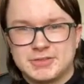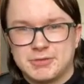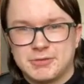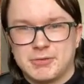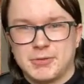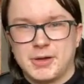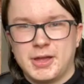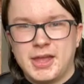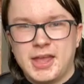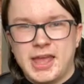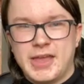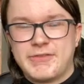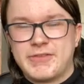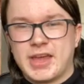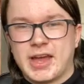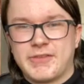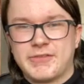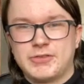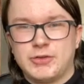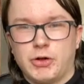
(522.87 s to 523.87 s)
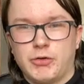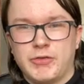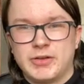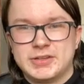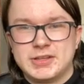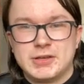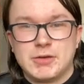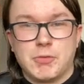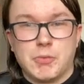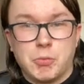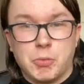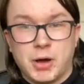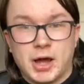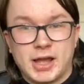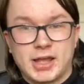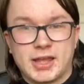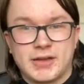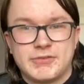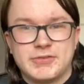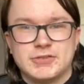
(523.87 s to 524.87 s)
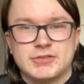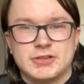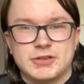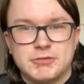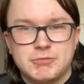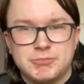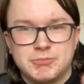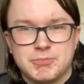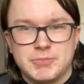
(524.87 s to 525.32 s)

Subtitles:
So if you haven't already, why haven't you?